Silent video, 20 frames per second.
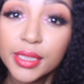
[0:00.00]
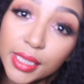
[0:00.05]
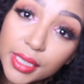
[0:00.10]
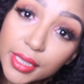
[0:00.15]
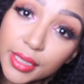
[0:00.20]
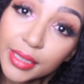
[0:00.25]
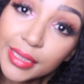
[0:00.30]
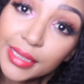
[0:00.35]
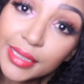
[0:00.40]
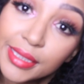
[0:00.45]

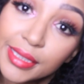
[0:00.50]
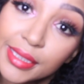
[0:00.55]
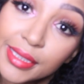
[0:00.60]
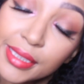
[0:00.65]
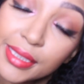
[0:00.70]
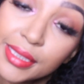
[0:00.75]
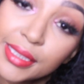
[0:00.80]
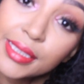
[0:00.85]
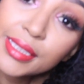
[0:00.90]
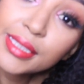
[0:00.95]
Huh?
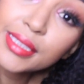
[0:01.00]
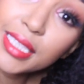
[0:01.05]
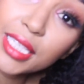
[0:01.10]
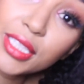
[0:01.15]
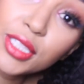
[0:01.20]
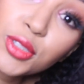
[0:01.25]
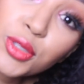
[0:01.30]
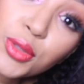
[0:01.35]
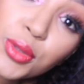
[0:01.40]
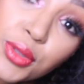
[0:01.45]

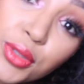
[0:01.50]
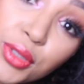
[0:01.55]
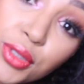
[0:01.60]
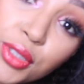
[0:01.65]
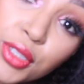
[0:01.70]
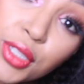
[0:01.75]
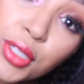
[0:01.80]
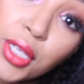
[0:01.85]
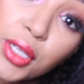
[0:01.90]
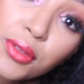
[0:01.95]
Tell the truth
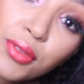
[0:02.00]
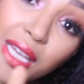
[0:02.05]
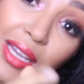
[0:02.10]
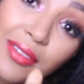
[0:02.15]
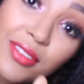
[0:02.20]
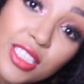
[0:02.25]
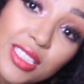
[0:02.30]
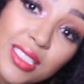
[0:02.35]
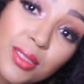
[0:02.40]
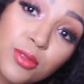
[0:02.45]
if you
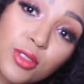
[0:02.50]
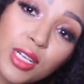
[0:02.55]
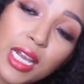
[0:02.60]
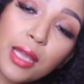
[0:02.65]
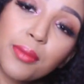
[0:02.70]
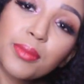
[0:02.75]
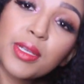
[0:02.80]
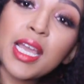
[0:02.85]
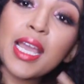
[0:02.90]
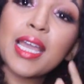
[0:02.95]
have not
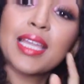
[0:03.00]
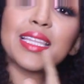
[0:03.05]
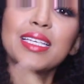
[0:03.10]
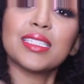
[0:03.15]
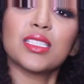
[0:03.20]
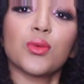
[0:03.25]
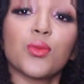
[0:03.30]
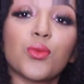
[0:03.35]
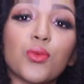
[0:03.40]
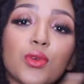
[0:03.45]
subscribed
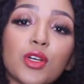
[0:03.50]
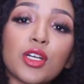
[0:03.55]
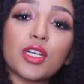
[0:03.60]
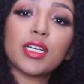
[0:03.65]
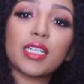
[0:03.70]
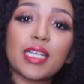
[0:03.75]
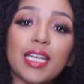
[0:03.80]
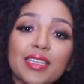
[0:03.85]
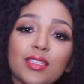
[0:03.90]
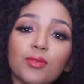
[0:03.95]
there's a
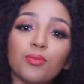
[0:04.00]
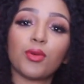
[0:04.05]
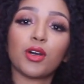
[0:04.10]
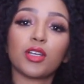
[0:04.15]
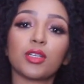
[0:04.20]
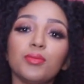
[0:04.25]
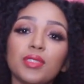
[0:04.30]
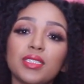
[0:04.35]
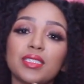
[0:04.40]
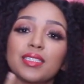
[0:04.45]
word at the
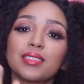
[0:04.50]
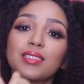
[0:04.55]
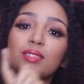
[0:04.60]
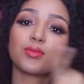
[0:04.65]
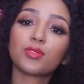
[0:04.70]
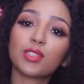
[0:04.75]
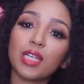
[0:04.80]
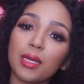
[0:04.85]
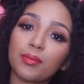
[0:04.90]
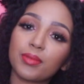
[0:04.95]
bottom it says
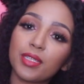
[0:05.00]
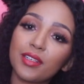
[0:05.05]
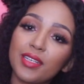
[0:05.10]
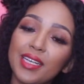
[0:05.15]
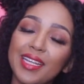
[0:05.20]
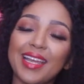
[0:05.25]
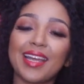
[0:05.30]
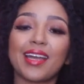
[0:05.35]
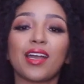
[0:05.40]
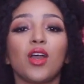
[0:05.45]
subscribe down
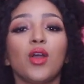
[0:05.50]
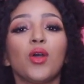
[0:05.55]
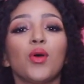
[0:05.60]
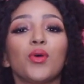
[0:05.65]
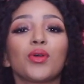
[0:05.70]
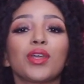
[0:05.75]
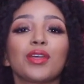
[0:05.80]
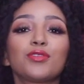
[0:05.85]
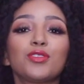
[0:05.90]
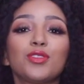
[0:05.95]
here
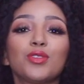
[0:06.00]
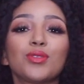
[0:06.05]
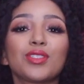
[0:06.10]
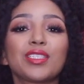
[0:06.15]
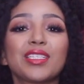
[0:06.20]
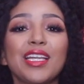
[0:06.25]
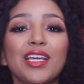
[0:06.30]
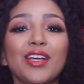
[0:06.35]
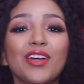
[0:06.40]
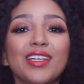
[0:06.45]
all you have to do
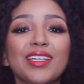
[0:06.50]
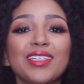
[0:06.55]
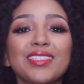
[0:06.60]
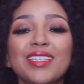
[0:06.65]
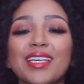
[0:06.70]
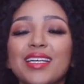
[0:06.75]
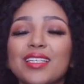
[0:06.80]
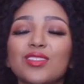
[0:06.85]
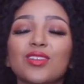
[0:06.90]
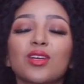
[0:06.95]
is click on
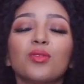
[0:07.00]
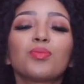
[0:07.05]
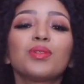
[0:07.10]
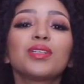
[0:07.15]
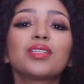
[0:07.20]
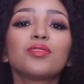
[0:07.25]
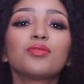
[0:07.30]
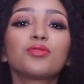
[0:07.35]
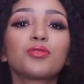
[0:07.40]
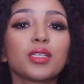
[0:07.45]
it it's
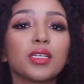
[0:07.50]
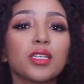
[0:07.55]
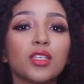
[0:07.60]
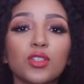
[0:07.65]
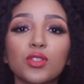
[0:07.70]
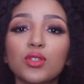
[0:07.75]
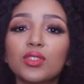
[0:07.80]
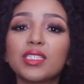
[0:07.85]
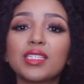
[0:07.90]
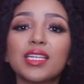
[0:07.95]
completely free
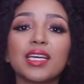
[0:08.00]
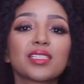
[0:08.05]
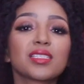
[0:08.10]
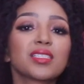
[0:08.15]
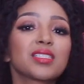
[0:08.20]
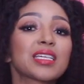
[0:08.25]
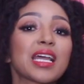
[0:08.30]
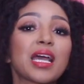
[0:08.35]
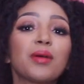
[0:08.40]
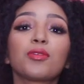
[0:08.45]
no
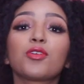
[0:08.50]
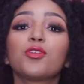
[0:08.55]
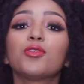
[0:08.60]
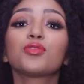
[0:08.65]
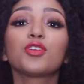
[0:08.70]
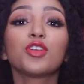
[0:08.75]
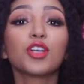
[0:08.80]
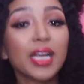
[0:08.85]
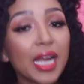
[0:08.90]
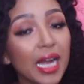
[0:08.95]
deductions are coming
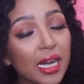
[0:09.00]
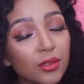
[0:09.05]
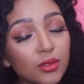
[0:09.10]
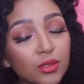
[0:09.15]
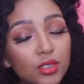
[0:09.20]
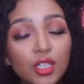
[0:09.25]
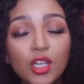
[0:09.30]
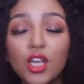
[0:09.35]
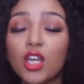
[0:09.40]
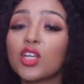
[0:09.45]
off your
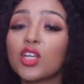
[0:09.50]
account